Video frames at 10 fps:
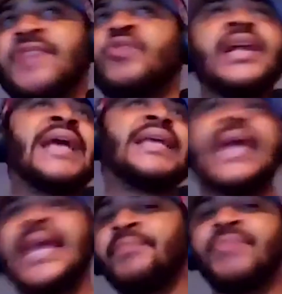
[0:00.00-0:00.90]
that
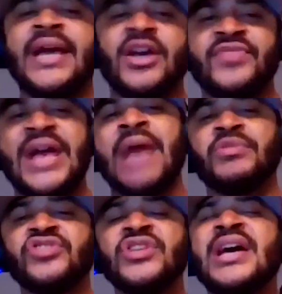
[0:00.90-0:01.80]
game back of I
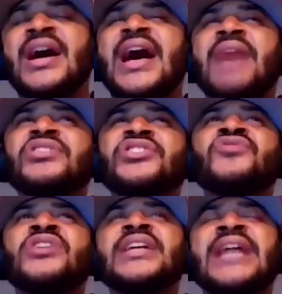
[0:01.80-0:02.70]
was
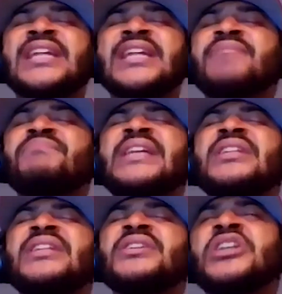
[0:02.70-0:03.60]
drunk and I didn't mean
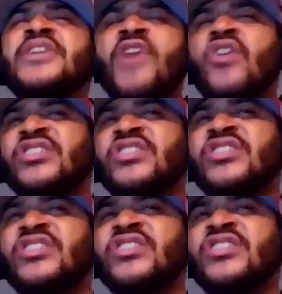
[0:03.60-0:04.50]
to fall asleep in
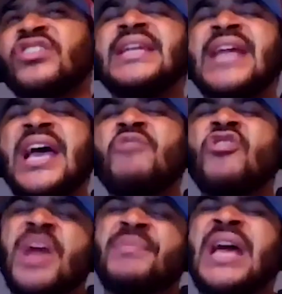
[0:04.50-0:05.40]
his bed and I
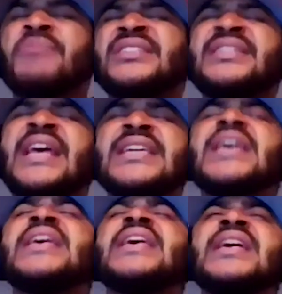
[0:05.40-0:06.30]
woke up and I was
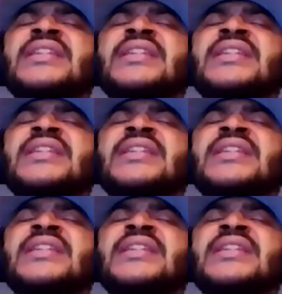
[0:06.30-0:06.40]
naked.